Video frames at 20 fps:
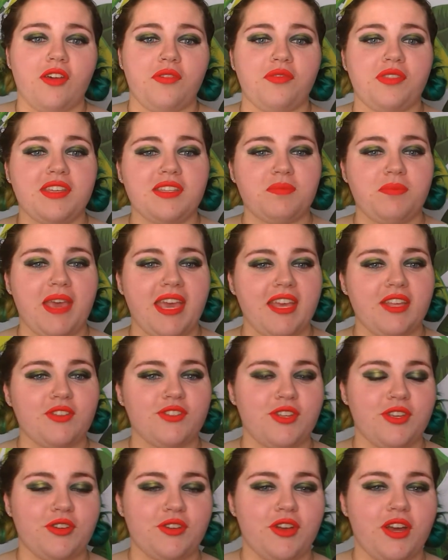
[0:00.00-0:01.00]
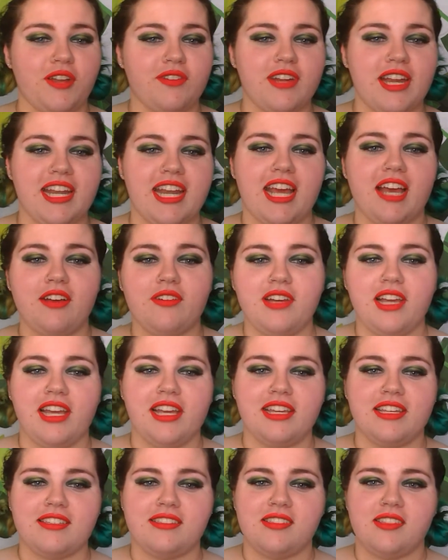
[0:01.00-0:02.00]
This page that you're on right now
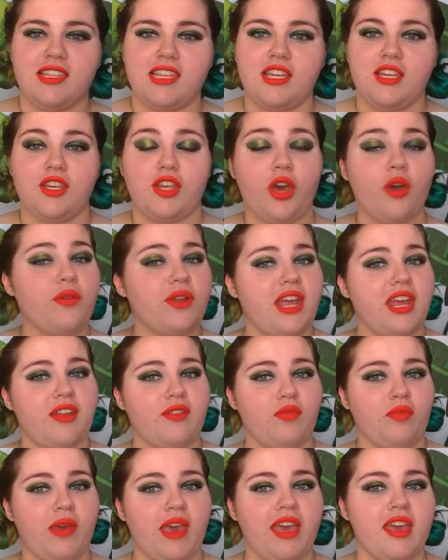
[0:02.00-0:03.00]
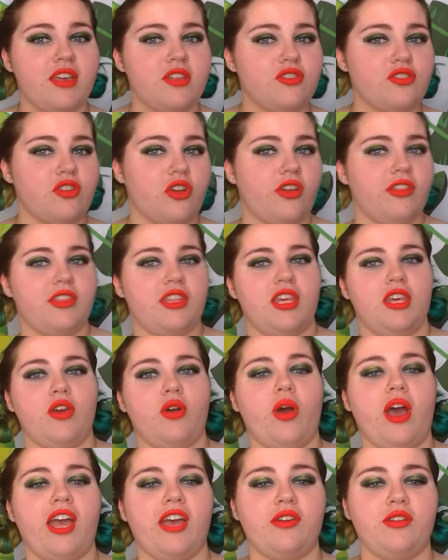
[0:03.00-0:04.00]
is the Go Native page on the
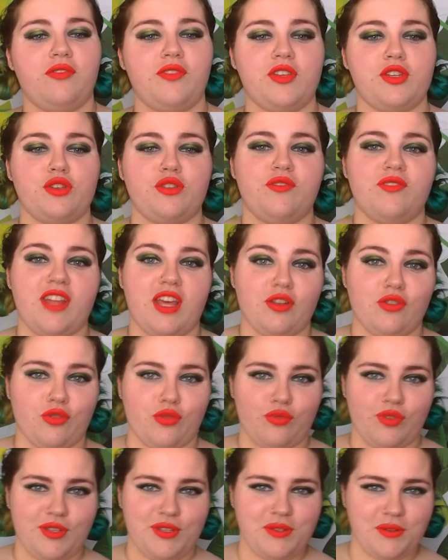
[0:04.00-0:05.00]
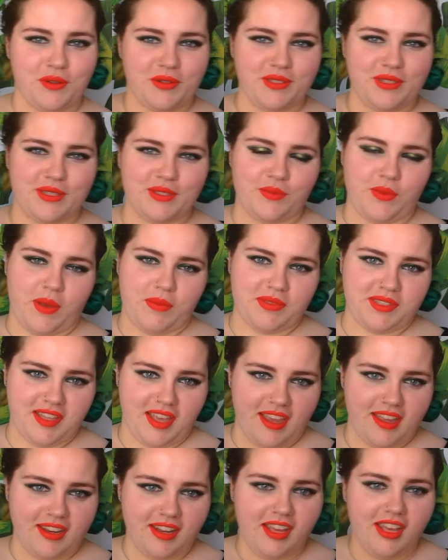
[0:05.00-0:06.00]
Ohio Division of Natural Resources
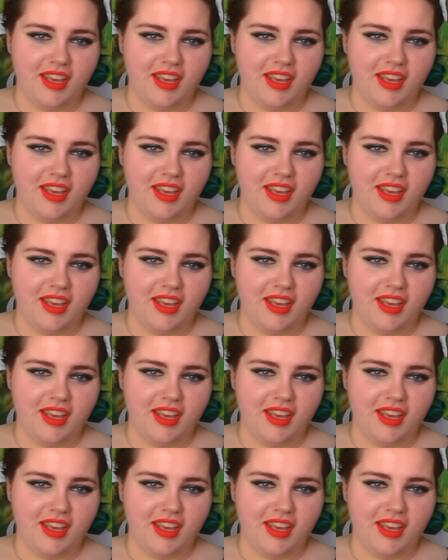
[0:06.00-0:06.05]
website,